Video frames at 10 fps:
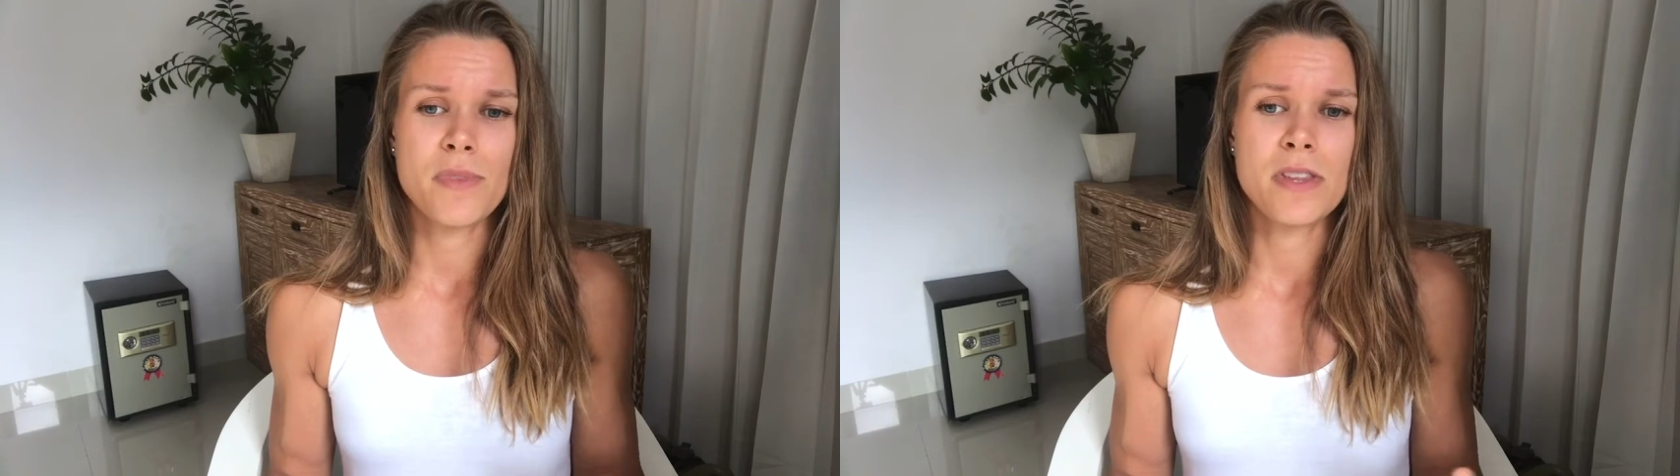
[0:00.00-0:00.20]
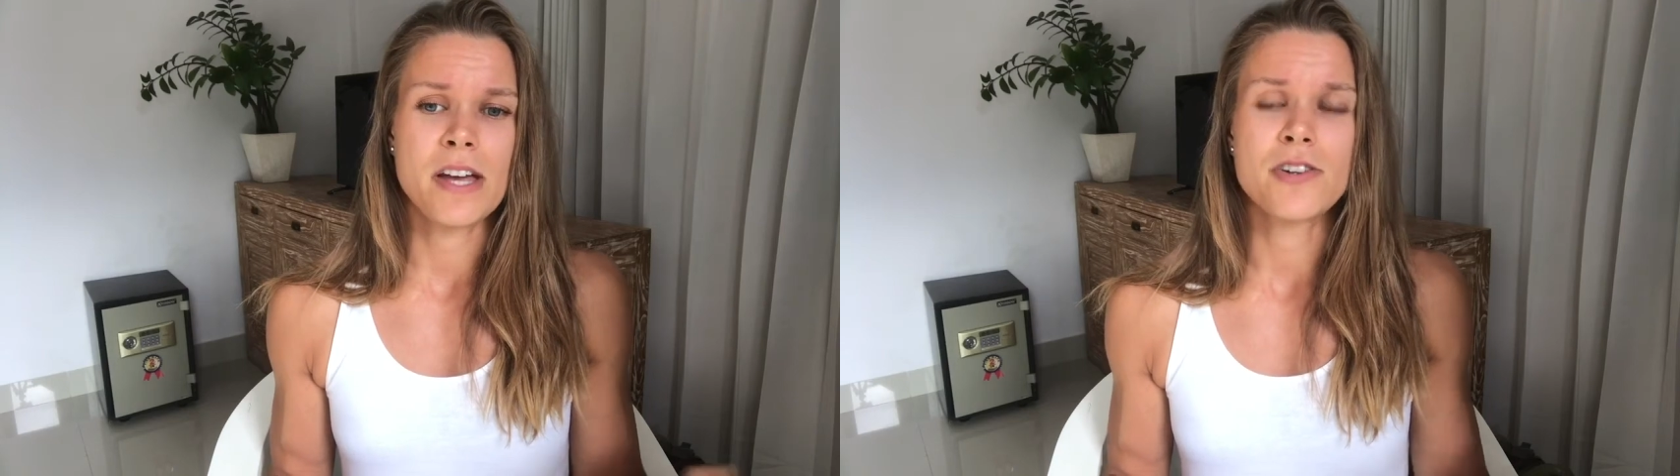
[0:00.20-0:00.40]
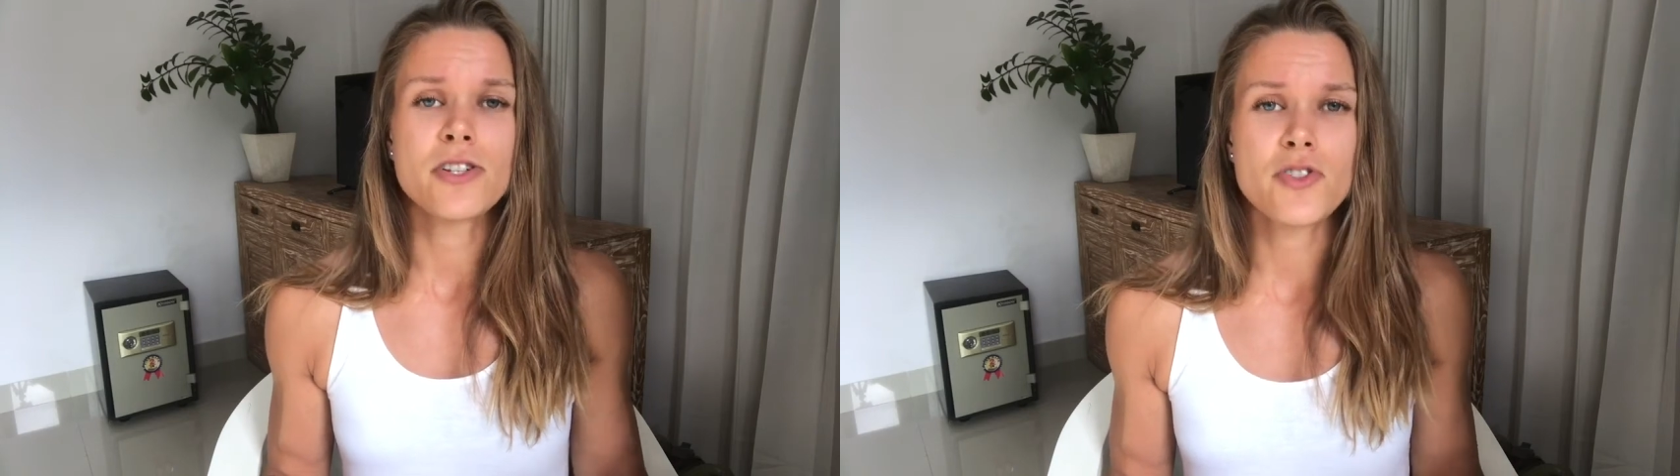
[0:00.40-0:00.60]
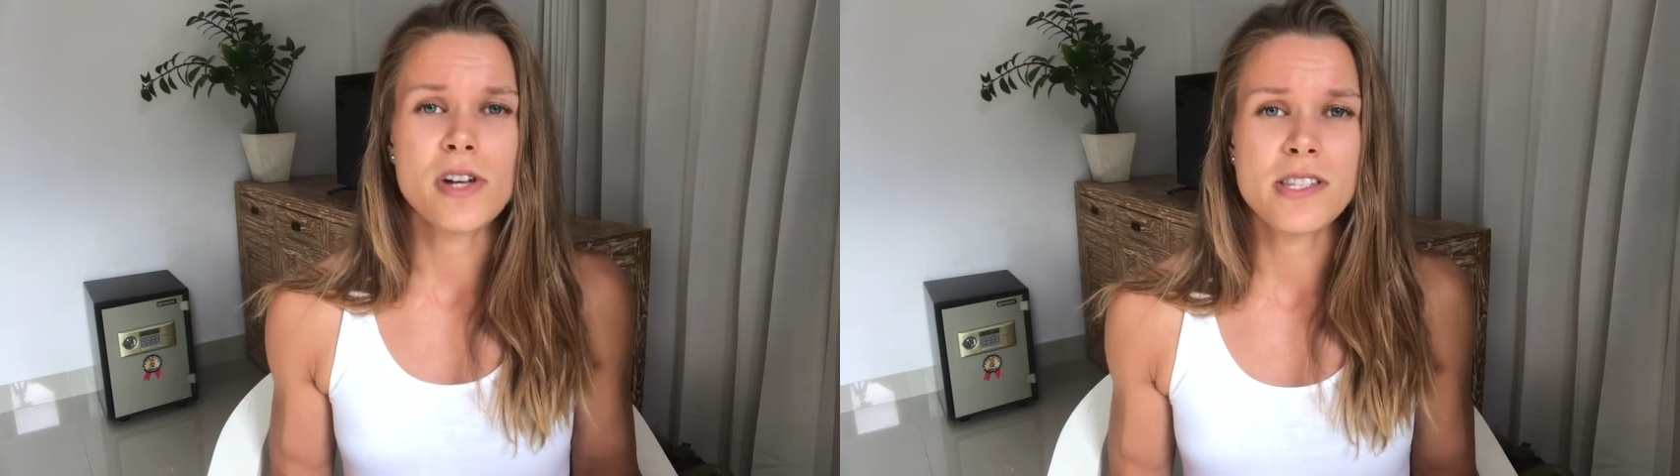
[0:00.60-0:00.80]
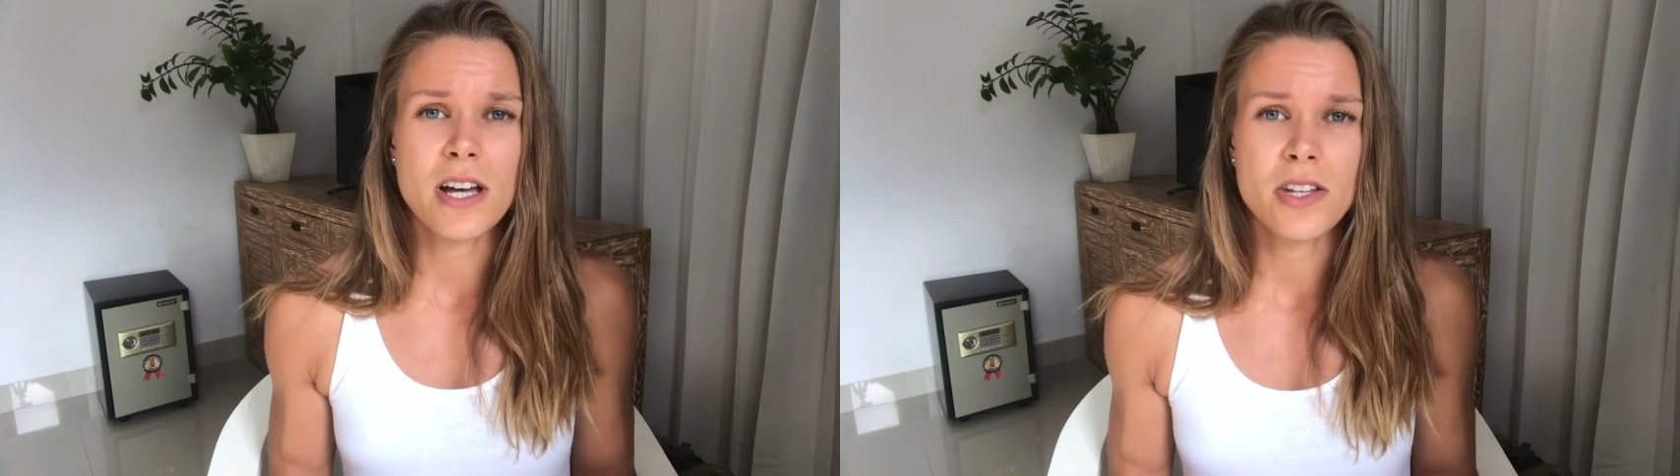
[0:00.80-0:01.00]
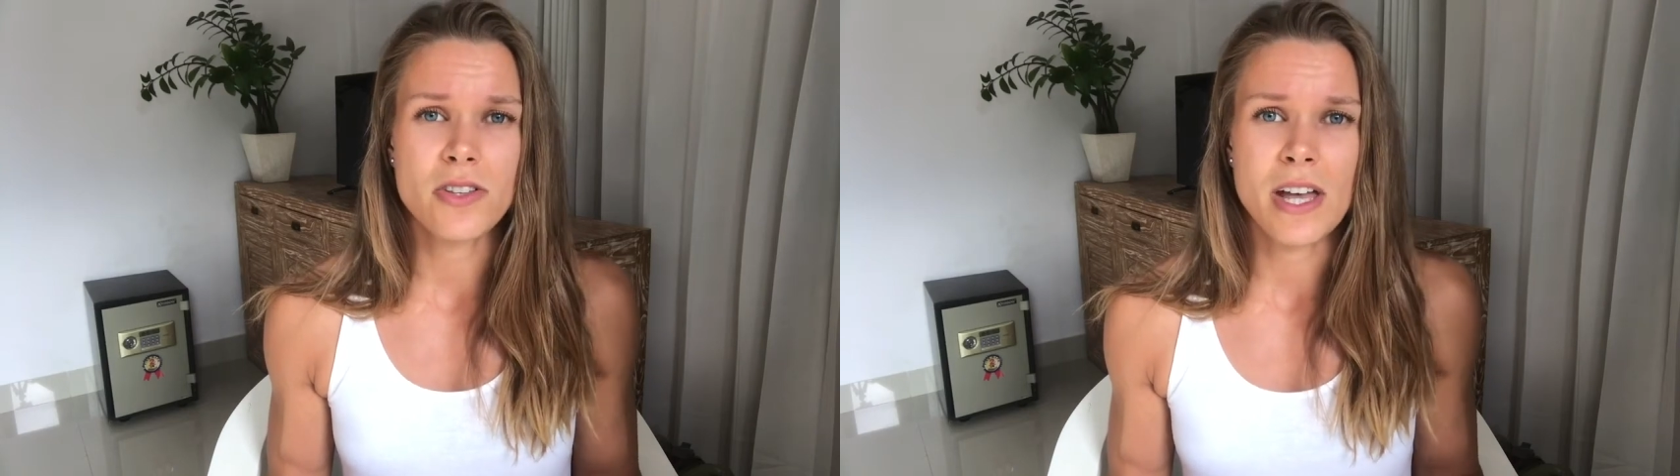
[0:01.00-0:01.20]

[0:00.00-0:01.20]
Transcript: their nutrients other